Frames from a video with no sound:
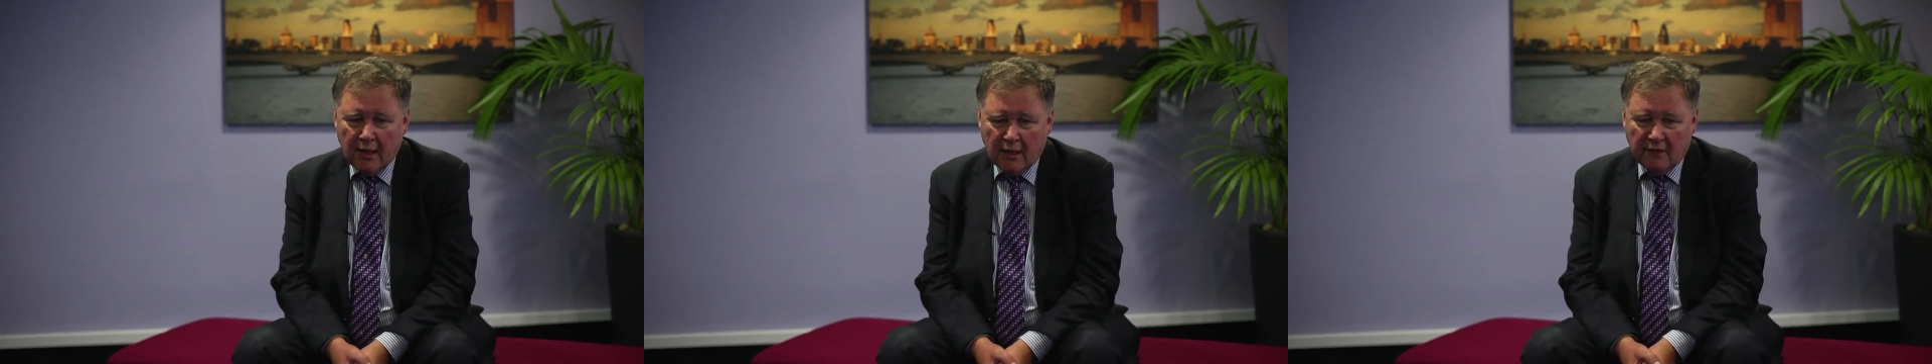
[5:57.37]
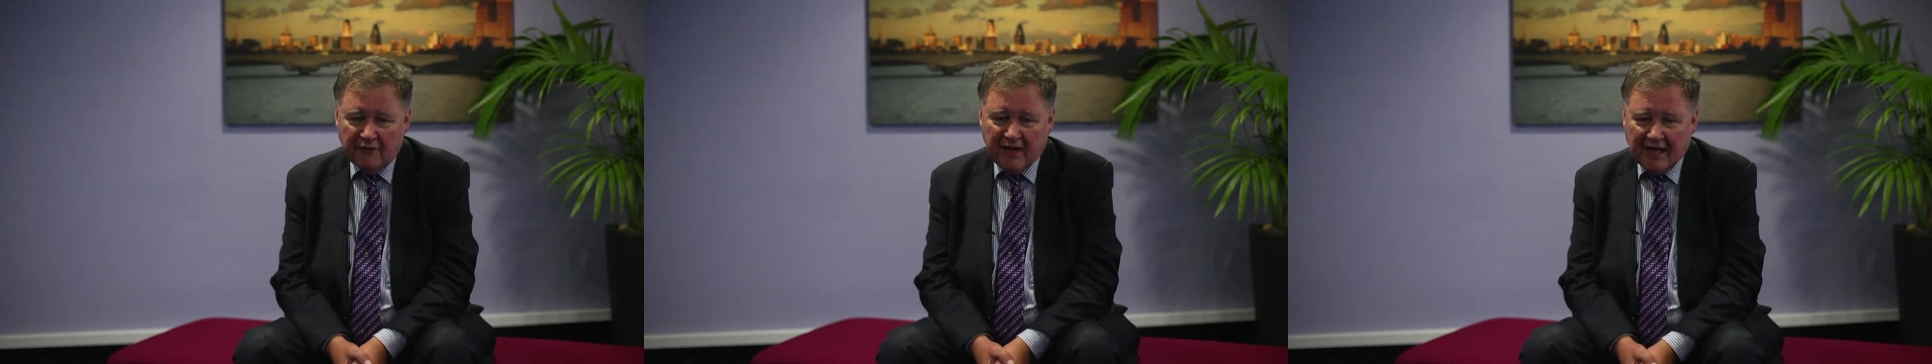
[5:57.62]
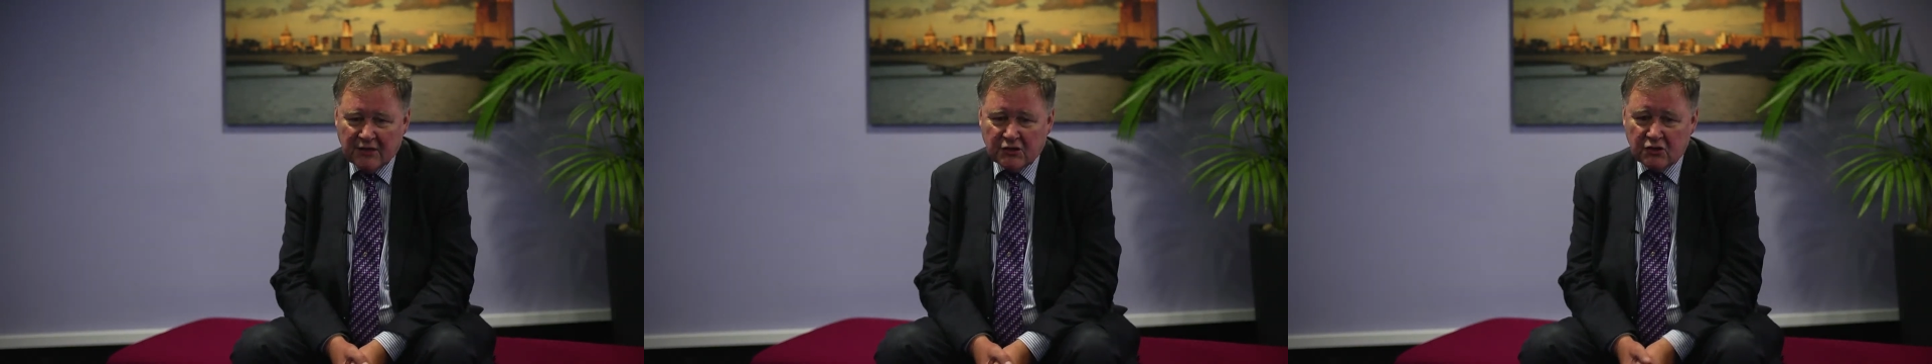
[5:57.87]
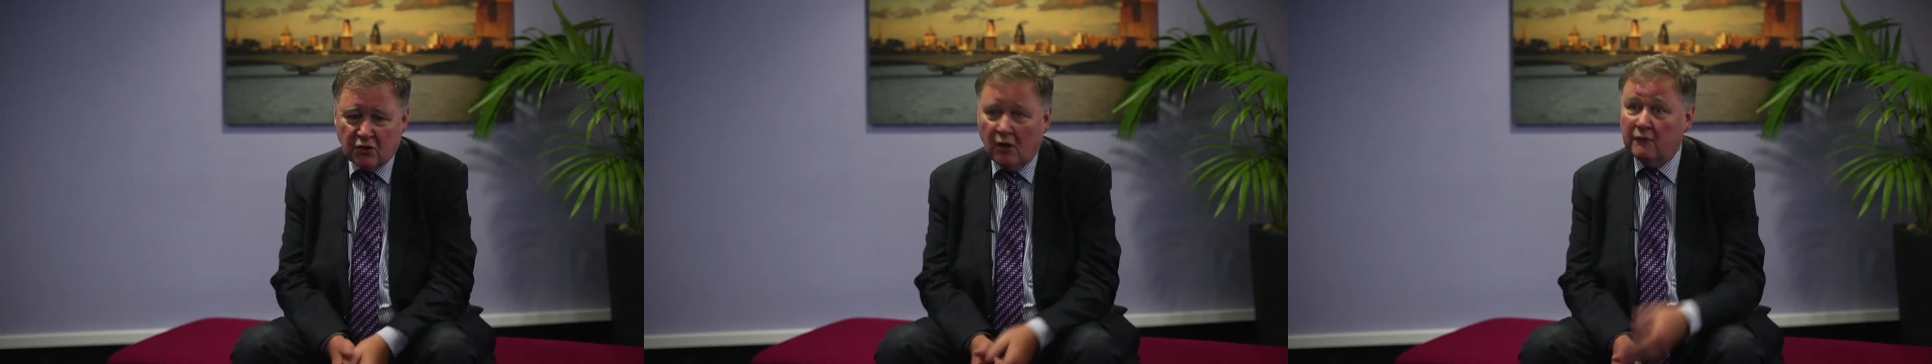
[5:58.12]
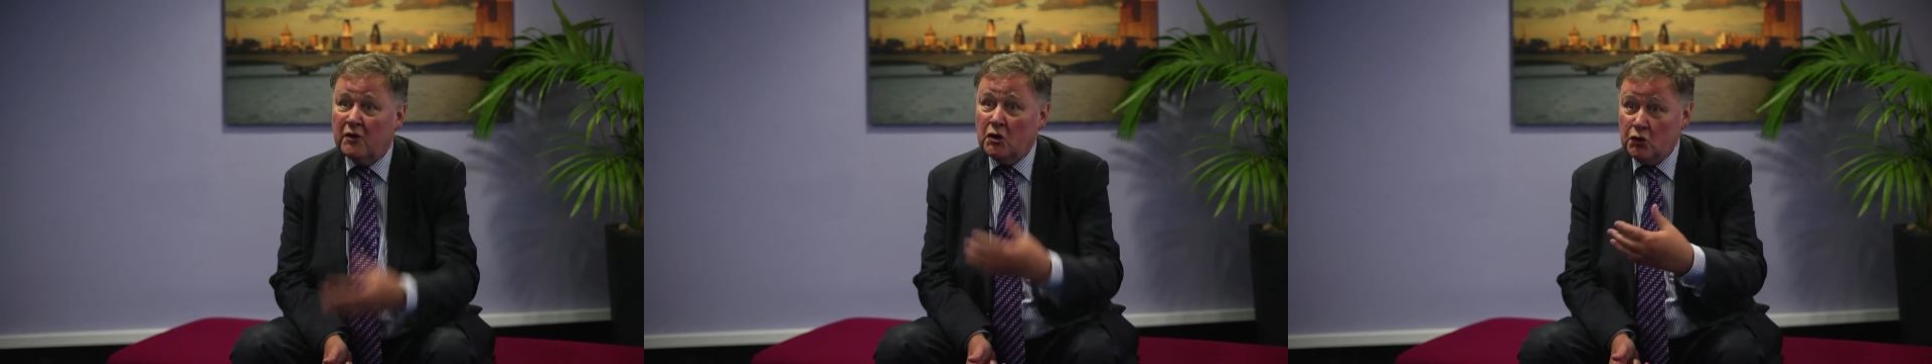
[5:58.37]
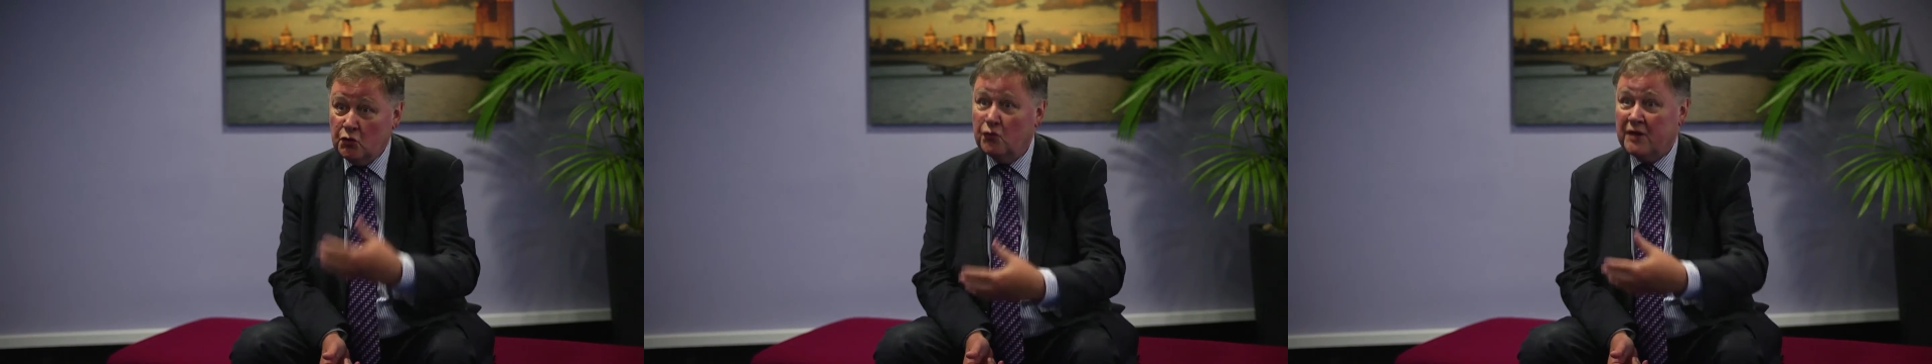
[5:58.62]
of the answer of
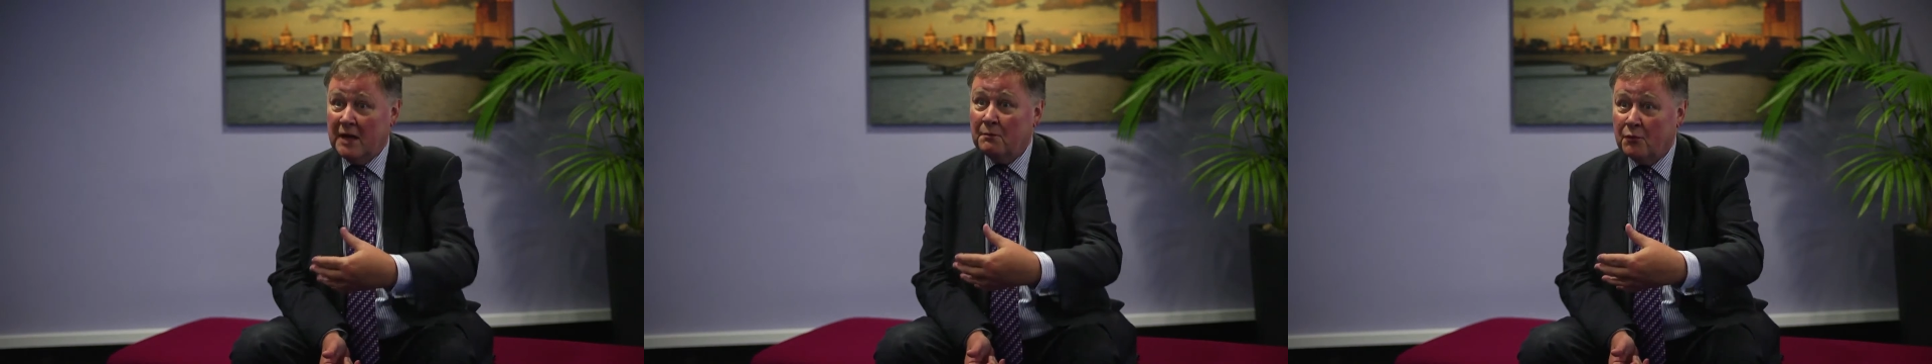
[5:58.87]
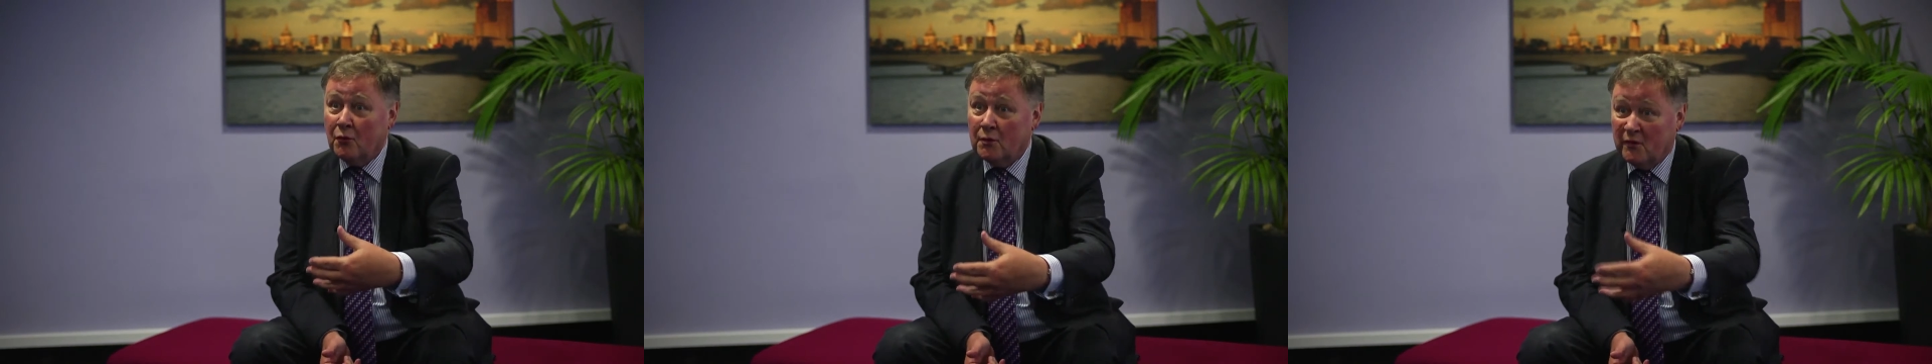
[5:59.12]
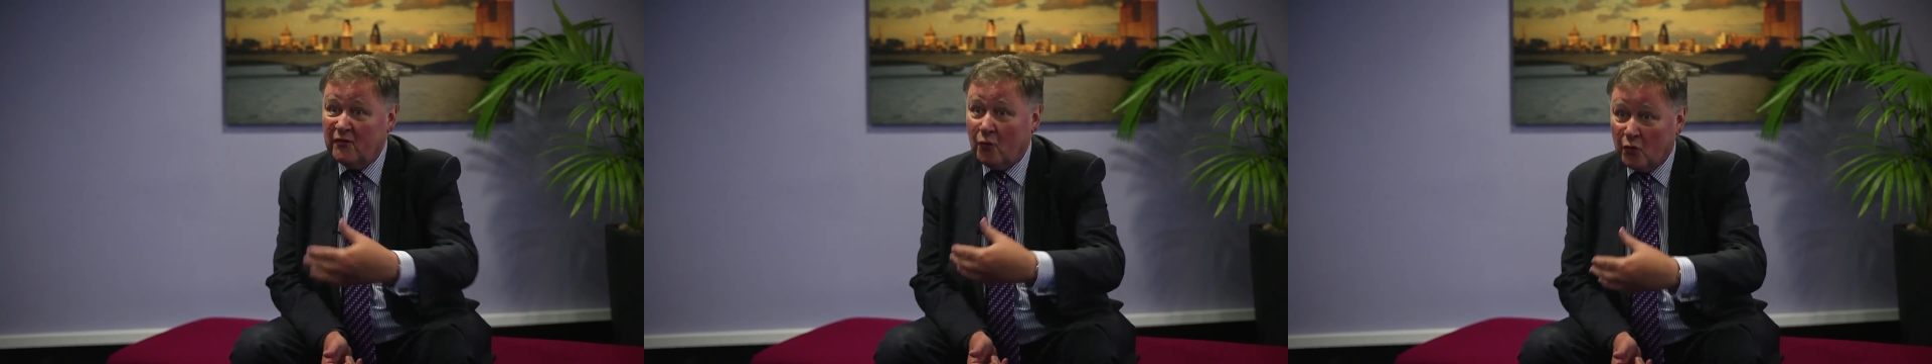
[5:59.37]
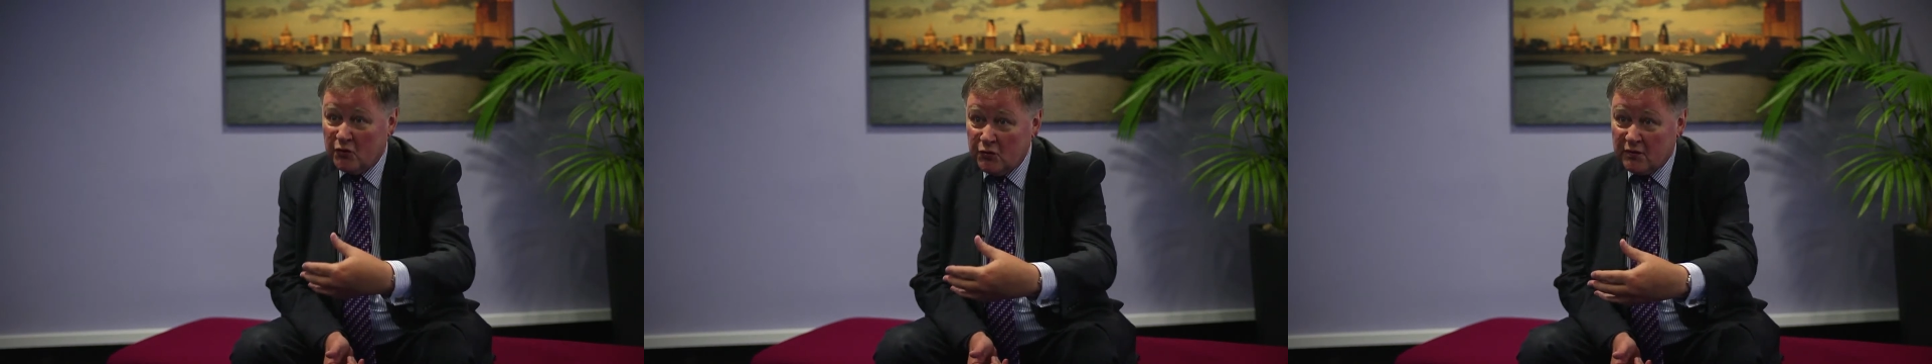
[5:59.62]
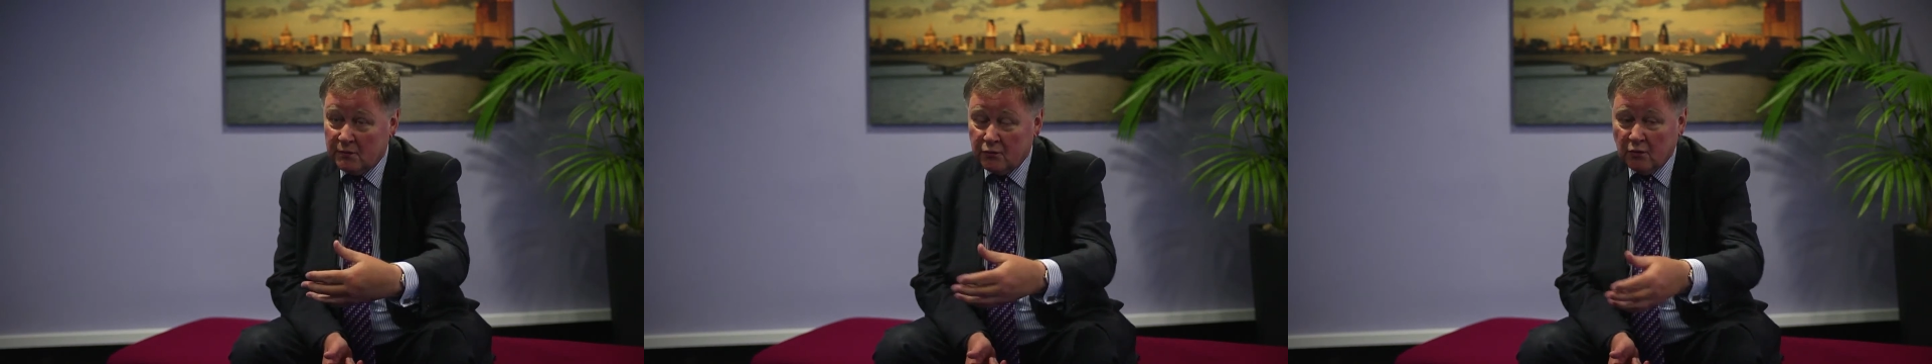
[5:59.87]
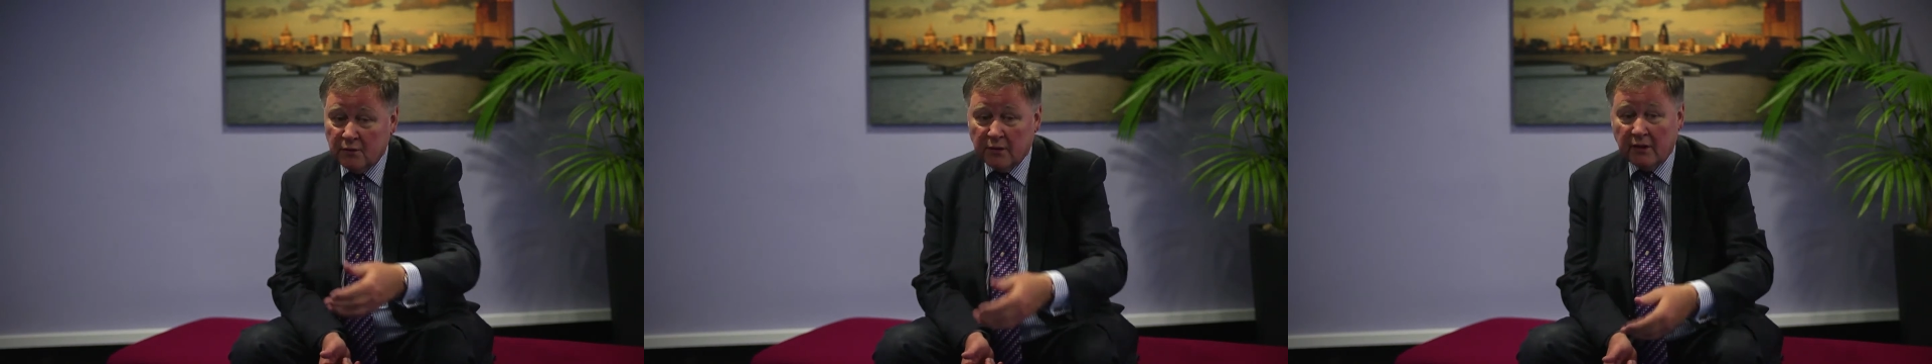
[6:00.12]
youth employment, for youth
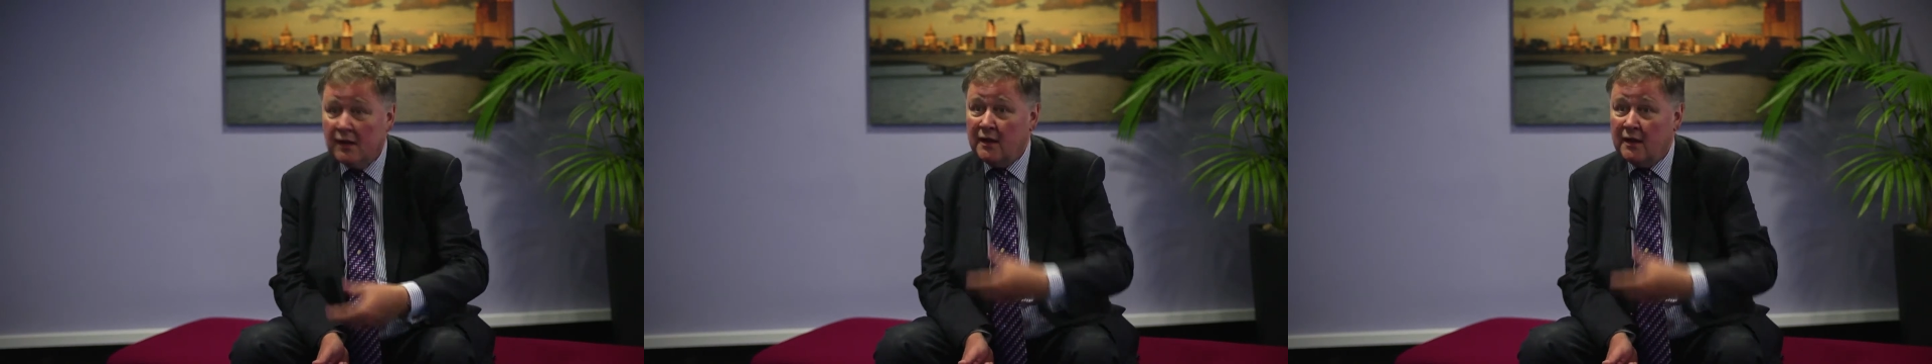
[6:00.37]
employment,